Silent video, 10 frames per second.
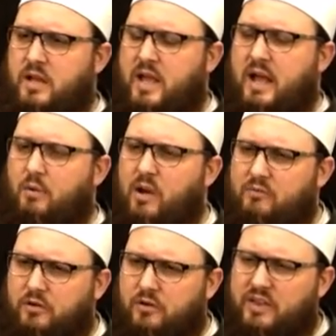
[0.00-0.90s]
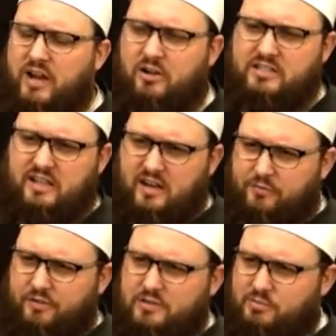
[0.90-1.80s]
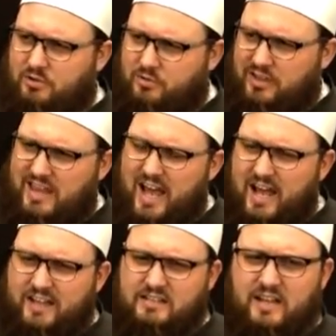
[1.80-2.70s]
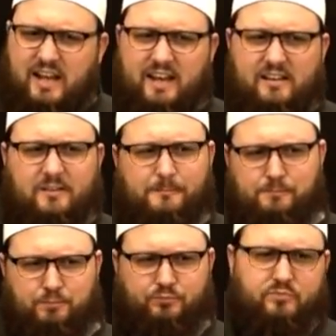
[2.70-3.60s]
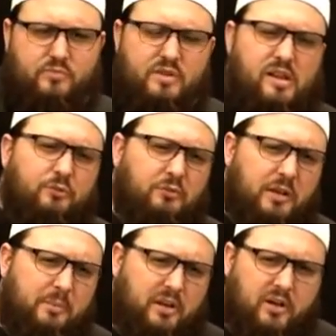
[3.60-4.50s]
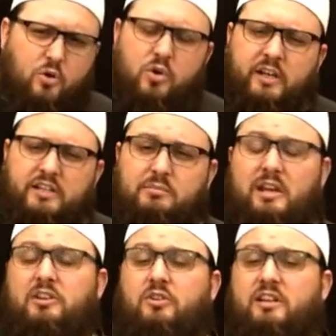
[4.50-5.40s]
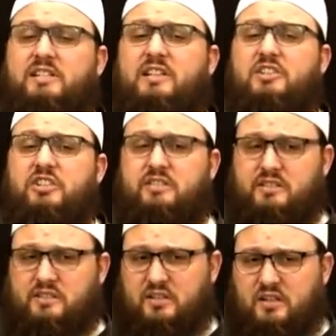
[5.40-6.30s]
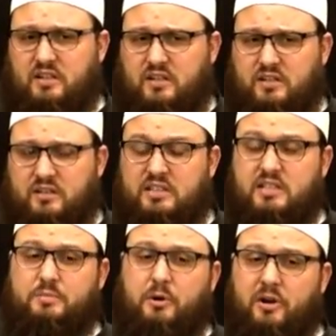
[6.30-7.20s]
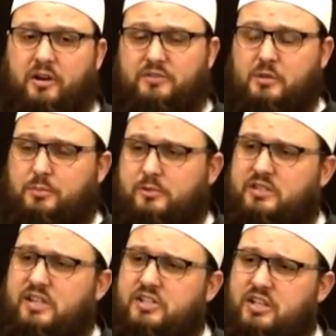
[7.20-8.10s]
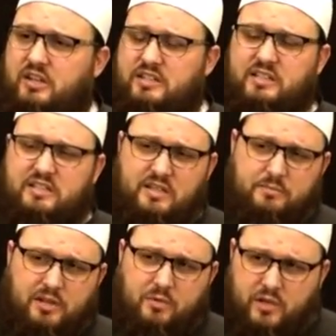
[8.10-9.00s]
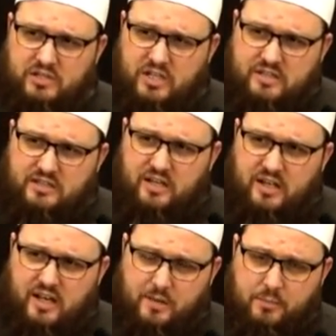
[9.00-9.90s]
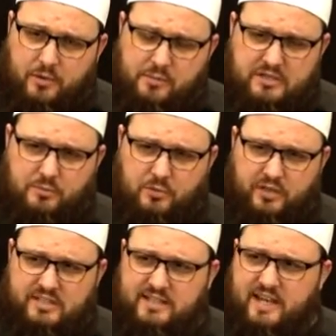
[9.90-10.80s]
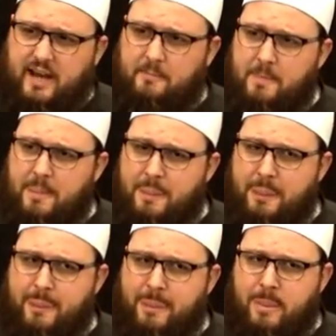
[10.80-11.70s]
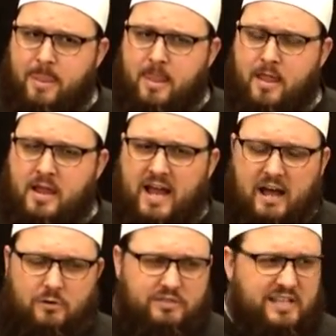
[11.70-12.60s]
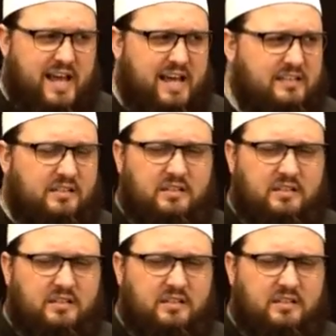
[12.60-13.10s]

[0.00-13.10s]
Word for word: However, there is a difference between that and flipping a coin to make your decisions. This is part of superstition. This is something which is impermissible in Islam. How is that?